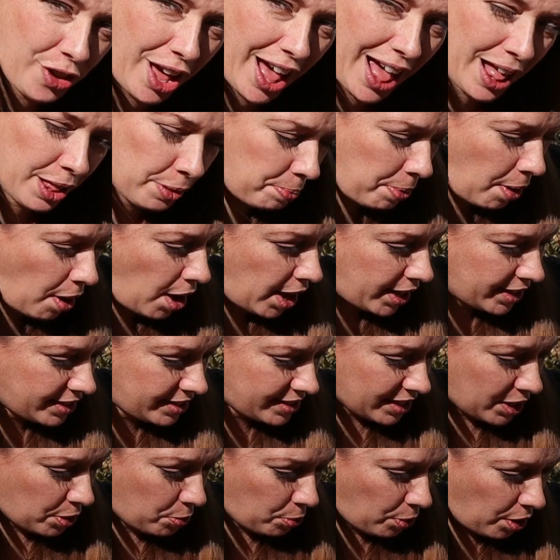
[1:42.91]
alpines
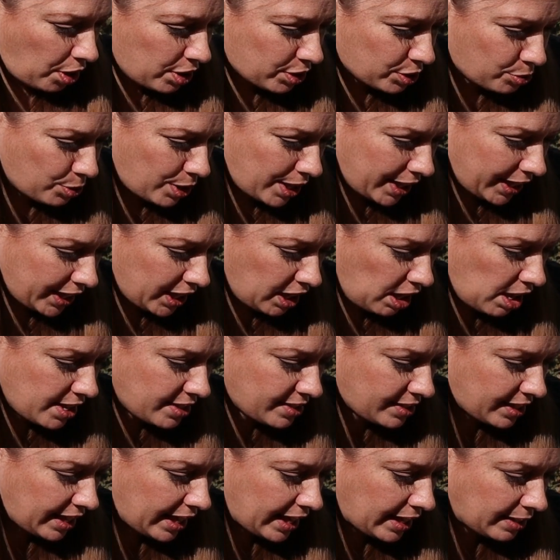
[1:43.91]
and it works really
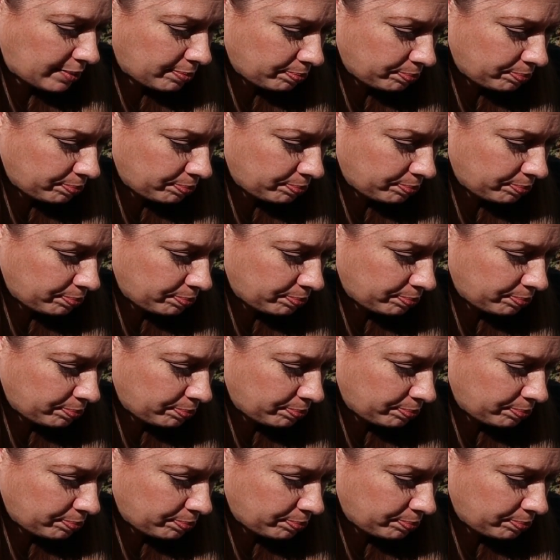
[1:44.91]
nicely.